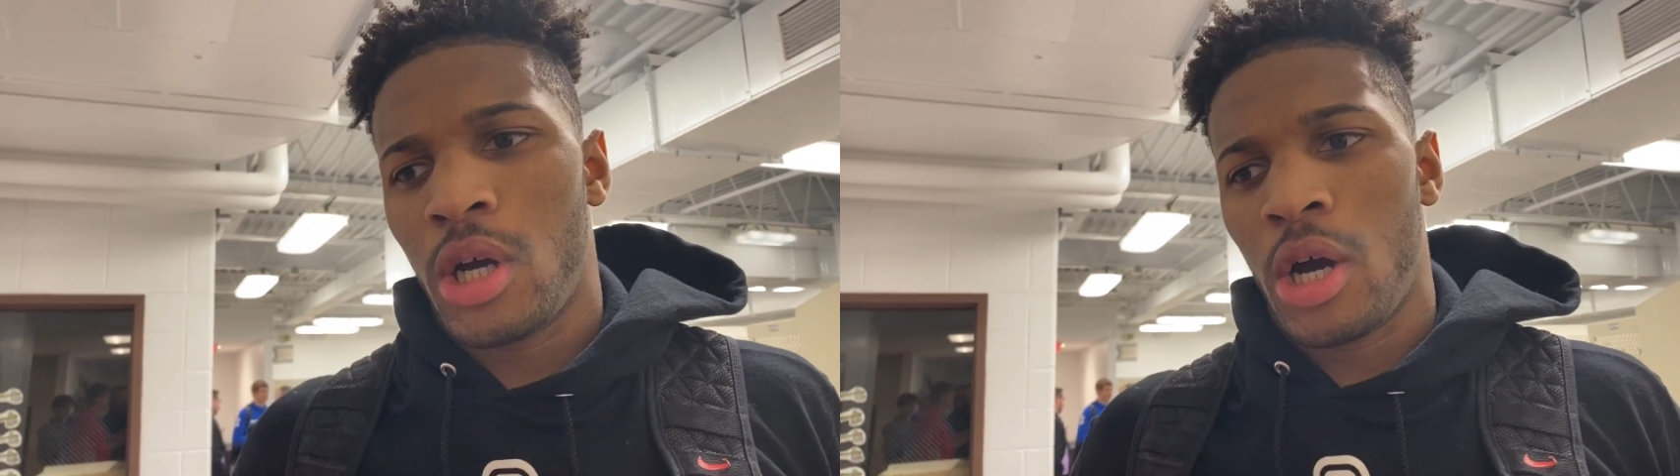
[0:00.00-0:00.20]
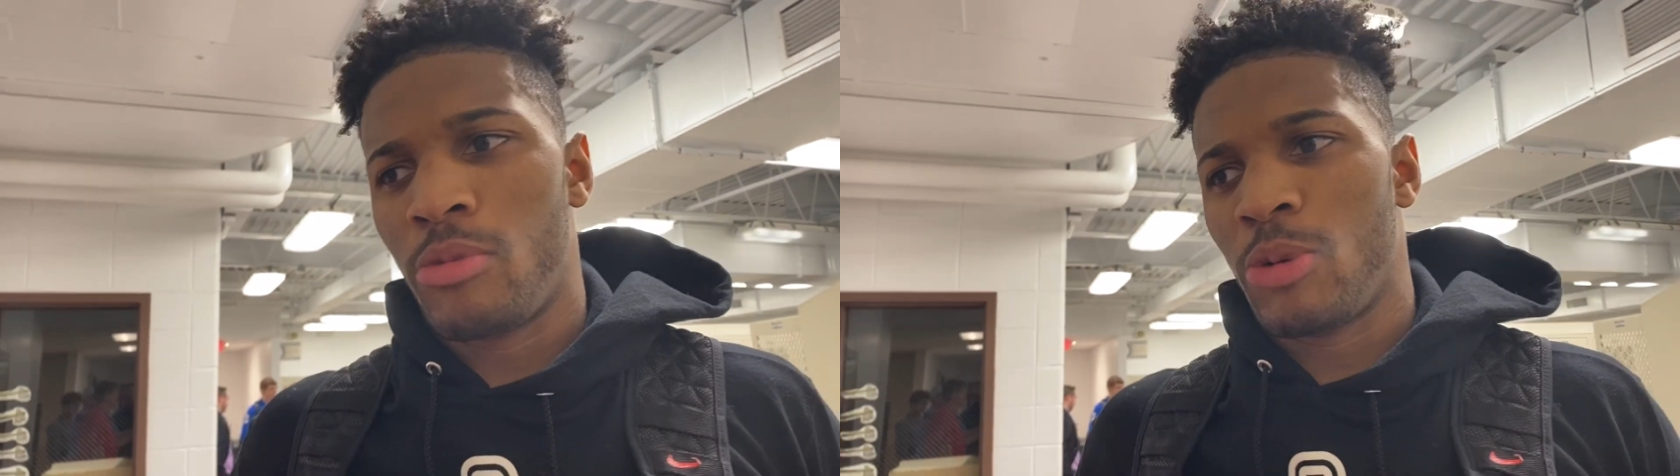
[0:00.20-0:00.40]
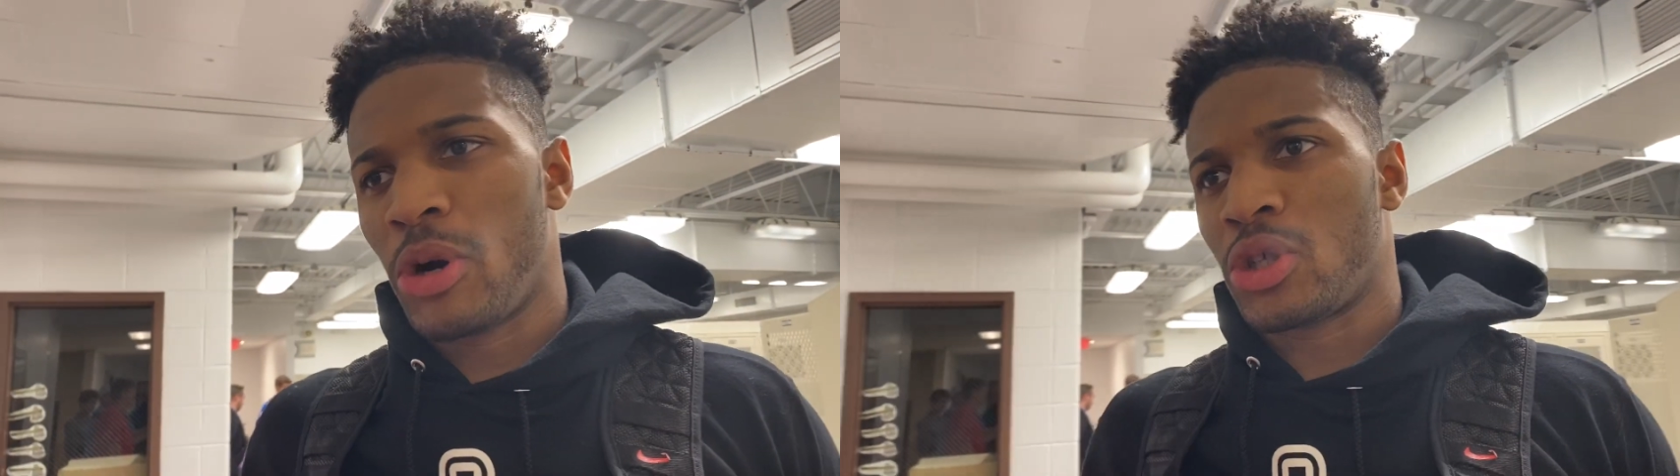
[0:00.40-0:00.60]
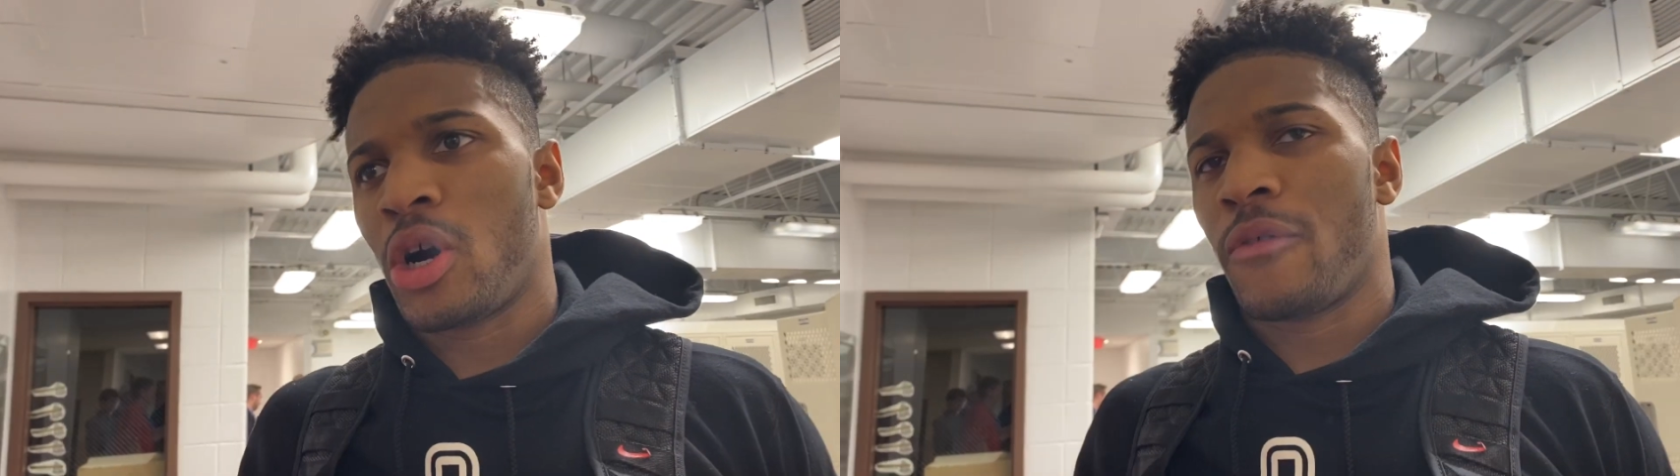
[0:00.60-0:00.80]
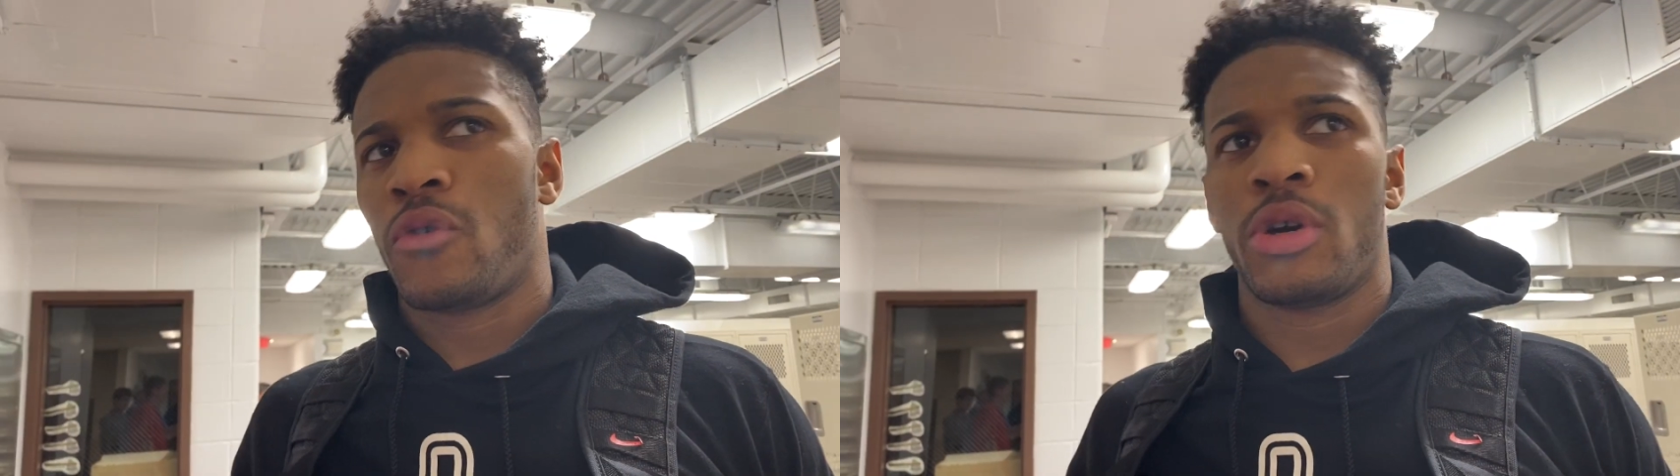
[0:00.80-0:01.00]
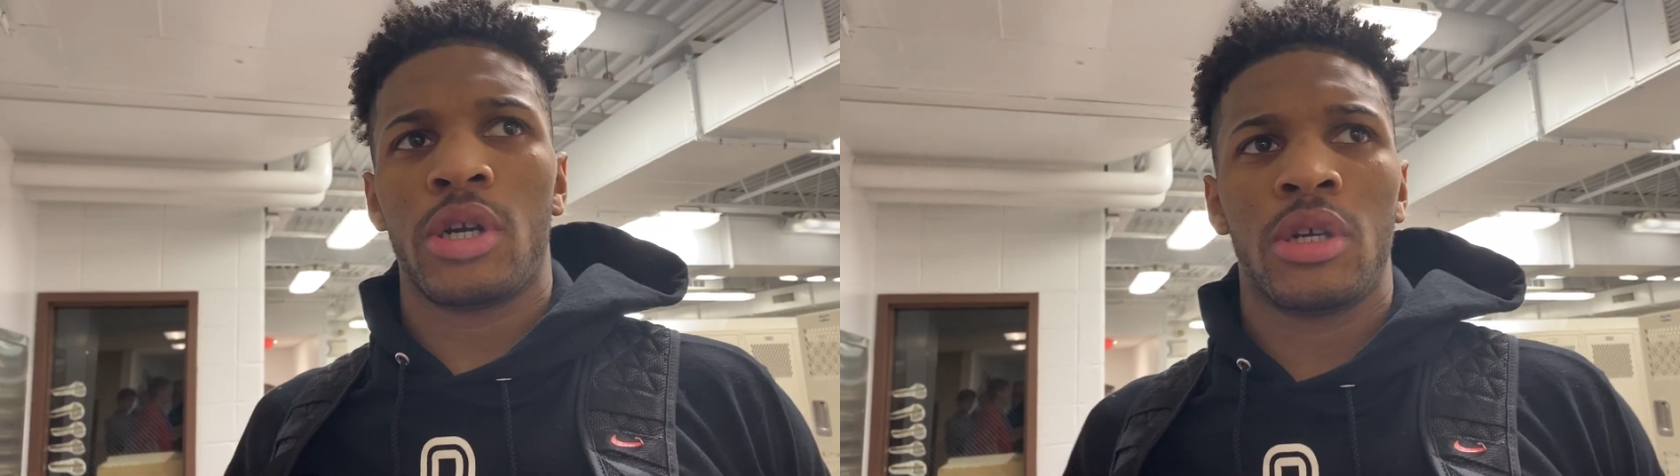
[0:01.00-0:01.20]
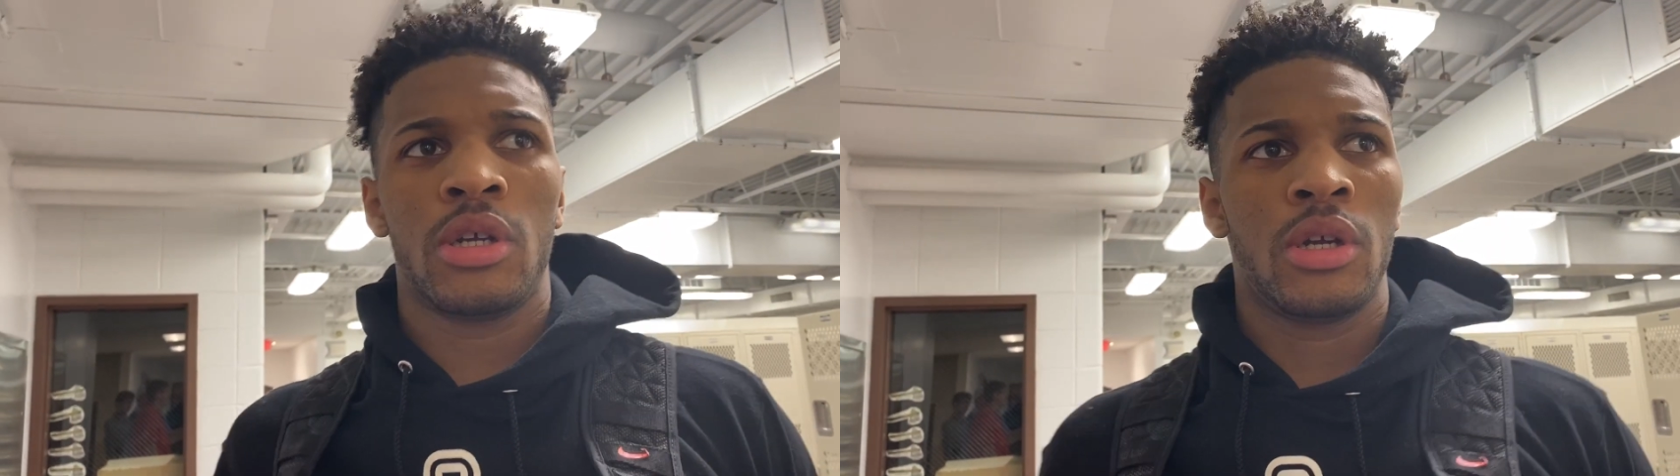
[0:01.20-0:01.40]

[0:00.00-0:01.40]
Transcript: Um, we worked hard for it.